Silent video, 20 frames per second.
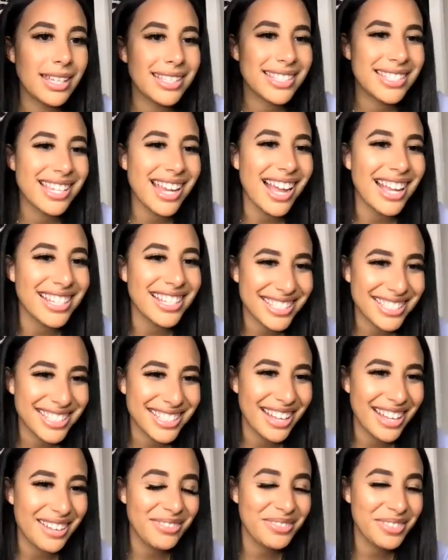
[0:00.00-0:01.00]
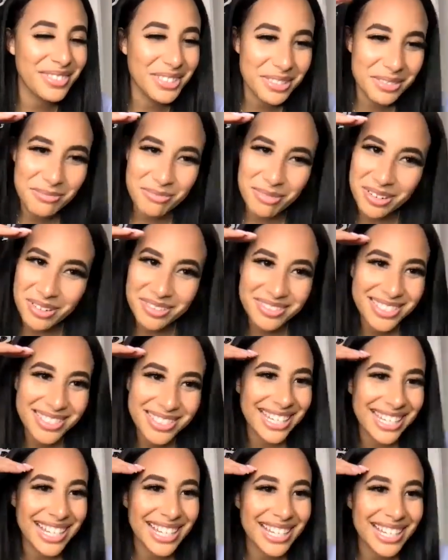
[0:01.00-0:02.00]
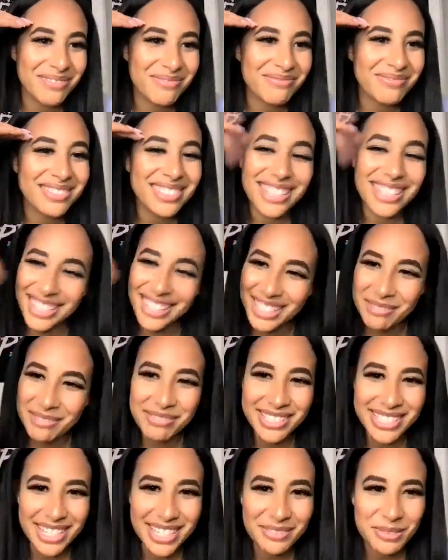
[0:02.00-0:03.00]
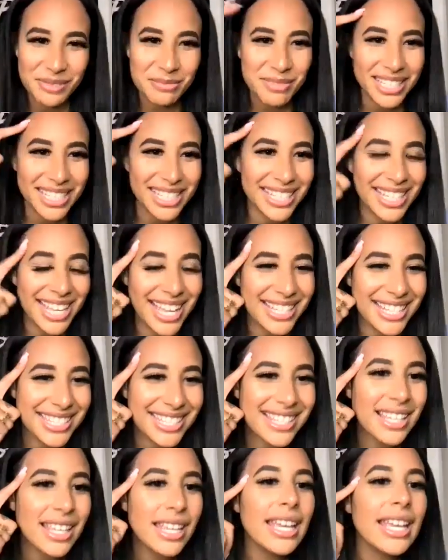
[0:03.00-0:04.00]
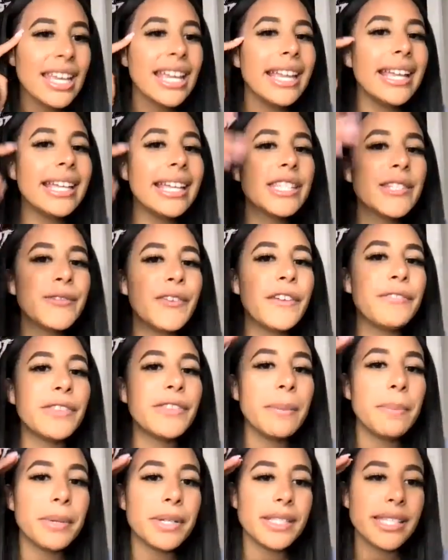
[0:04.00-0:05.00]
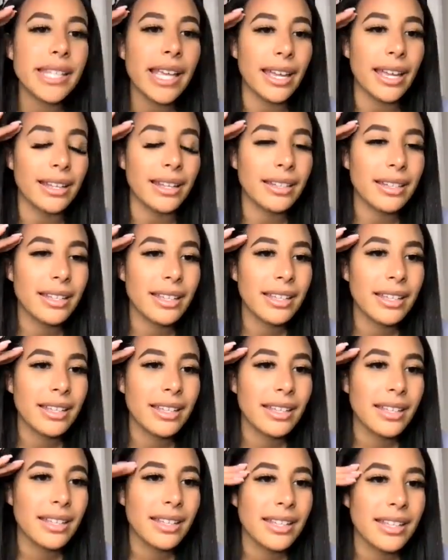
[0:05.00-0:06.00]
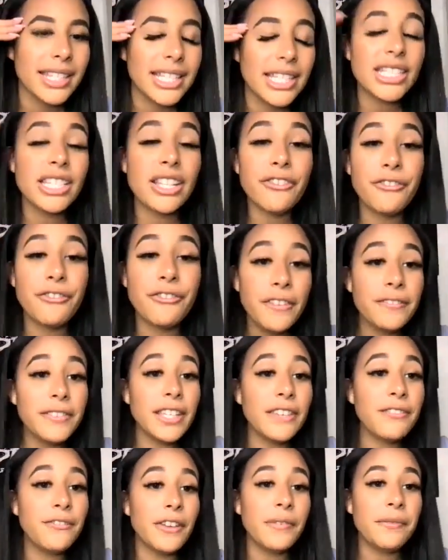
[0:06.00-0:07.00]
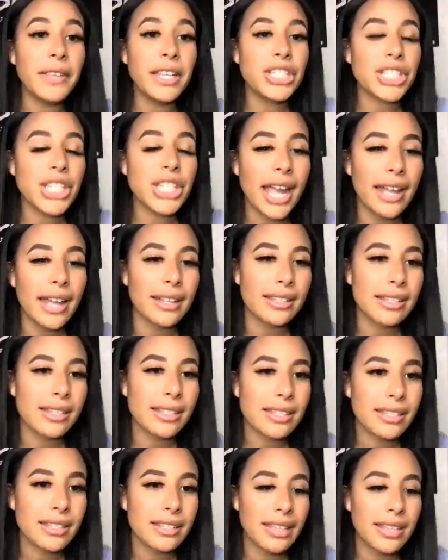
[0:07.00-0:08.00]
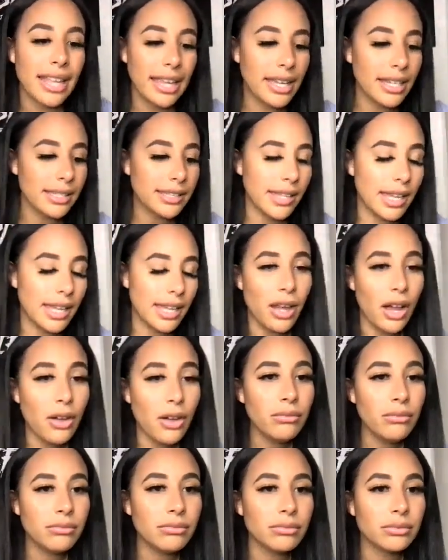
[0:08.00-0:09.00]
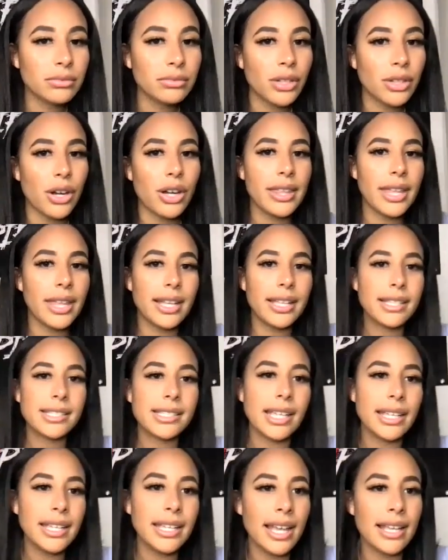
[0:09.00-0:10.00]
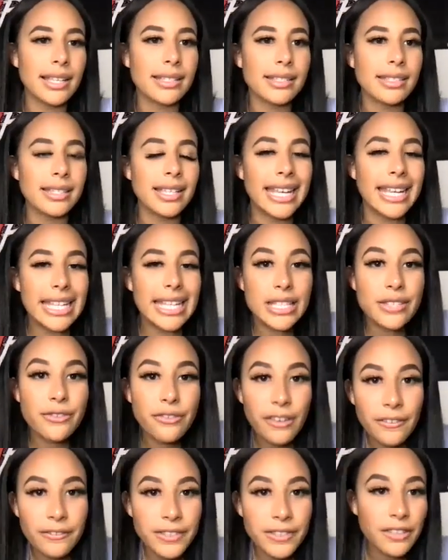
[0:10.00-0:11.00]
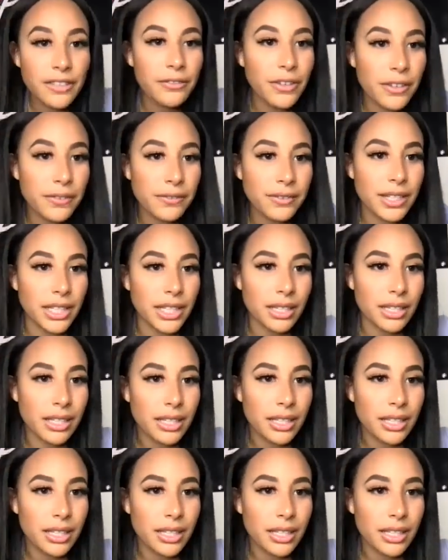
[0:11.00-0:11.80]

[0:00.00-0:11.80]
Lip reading: Josh, I feel you, bro. Same. 100% for me. Yes. It's 50%. There's a 50-50 chance they could say no, or they could say yes. It's 50-50.